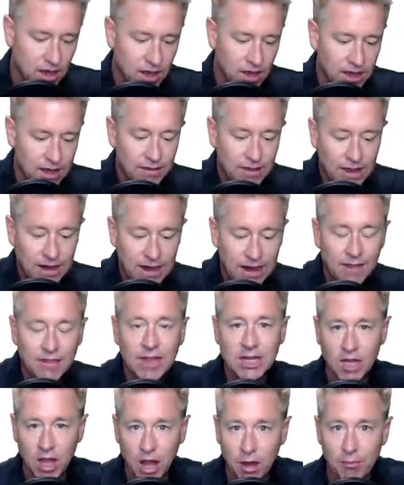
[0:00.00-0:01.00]
uh, and then and
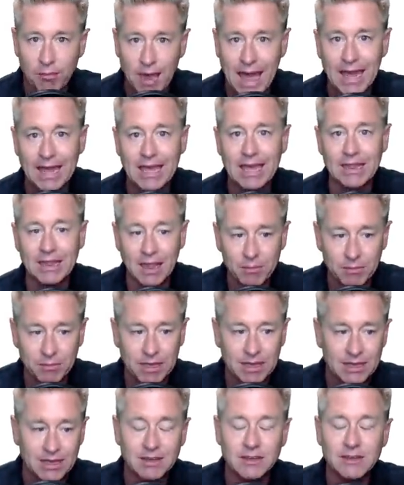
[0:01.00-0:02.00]
then come back and let
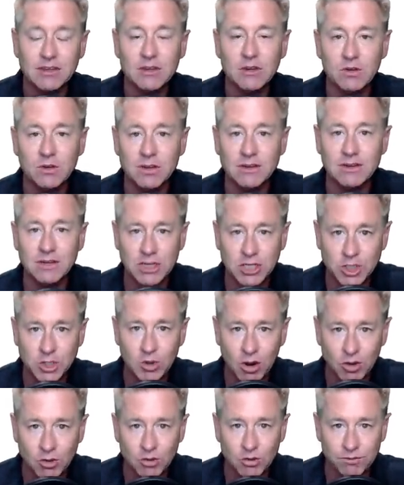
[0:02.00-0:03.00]
me continue to teach
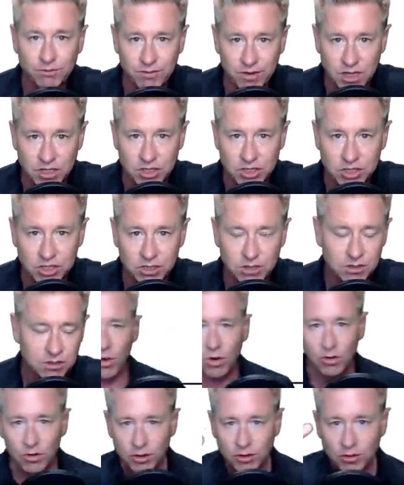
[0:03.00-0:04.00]
you how to fish.
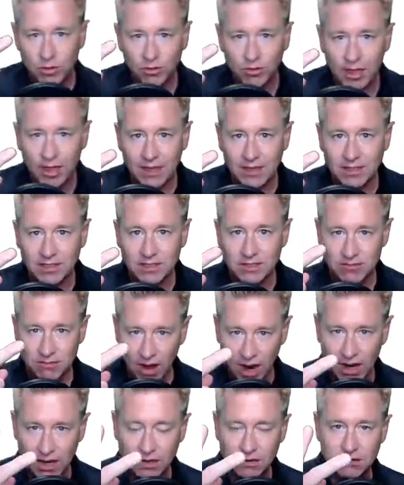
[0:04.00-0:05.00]
What are the two things,
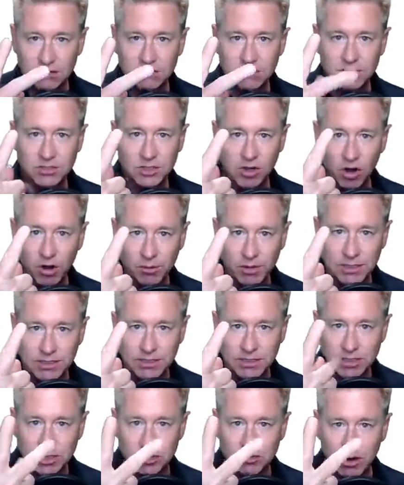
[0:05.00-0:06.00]
right? Start a
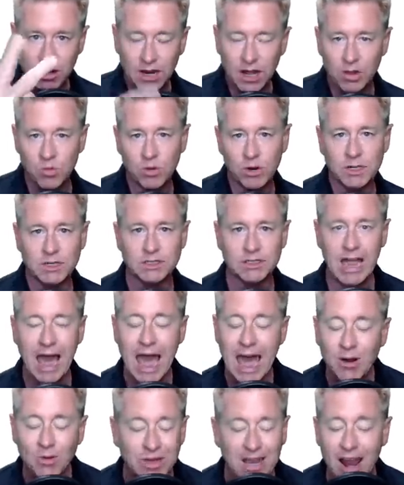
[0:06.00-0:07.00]
business, trade equities.
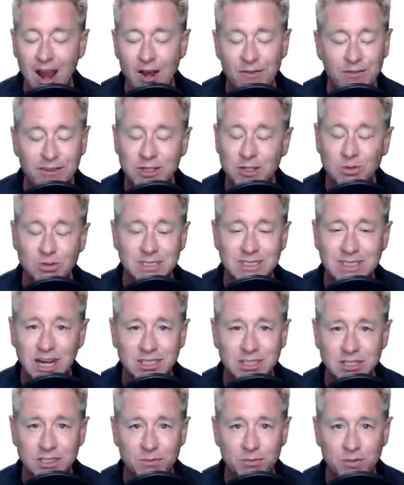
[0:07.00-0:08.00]
I don't care if it's a
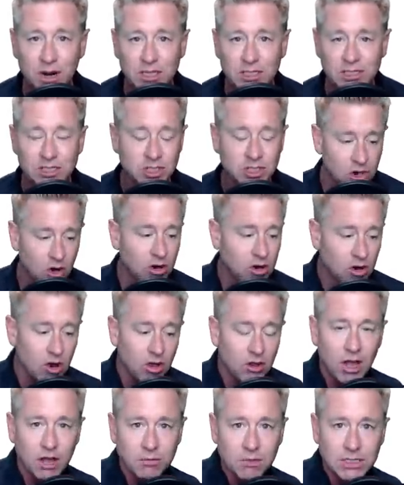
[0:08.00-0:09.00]
recession, depression, start an
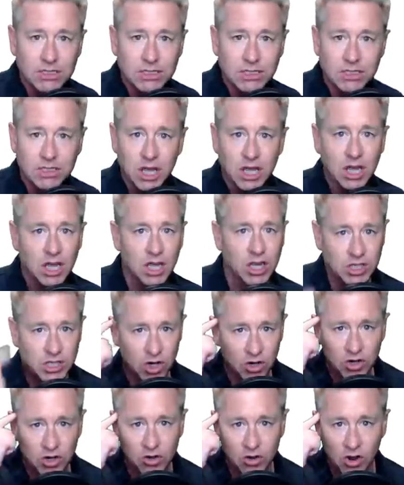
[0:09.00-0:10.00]
online business.
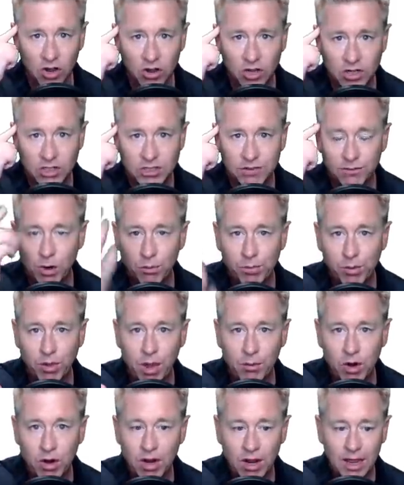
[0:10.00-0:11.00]
Share your knowledge. If you're a
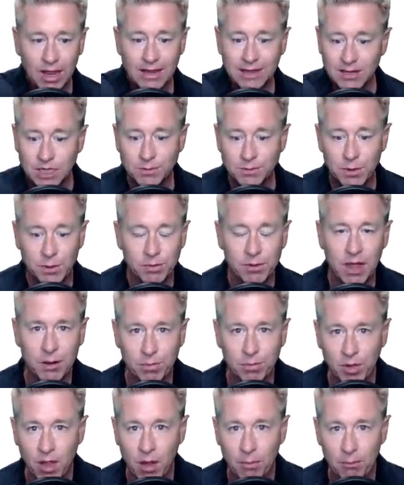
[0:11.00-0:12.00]
plumber, teach people how
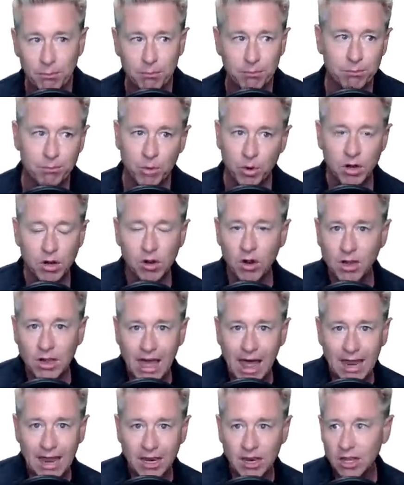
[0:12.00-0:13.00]
to plumb. Put it
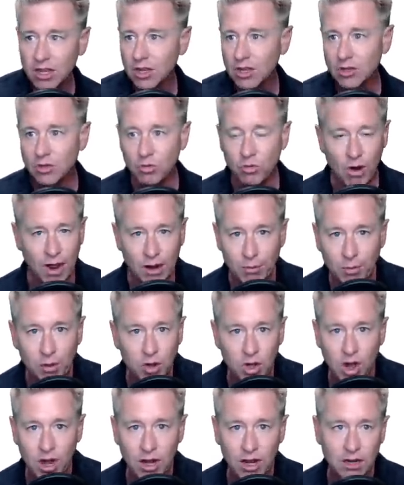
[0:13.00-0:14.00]
online. Write a
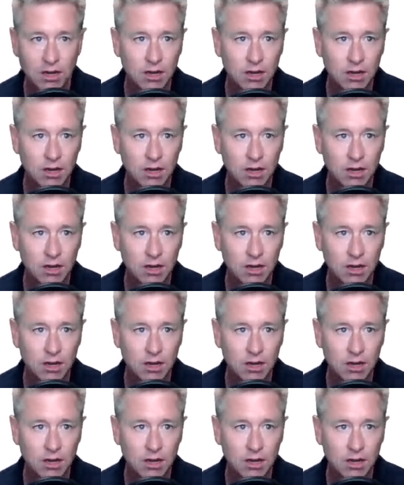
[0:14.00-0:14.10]
book on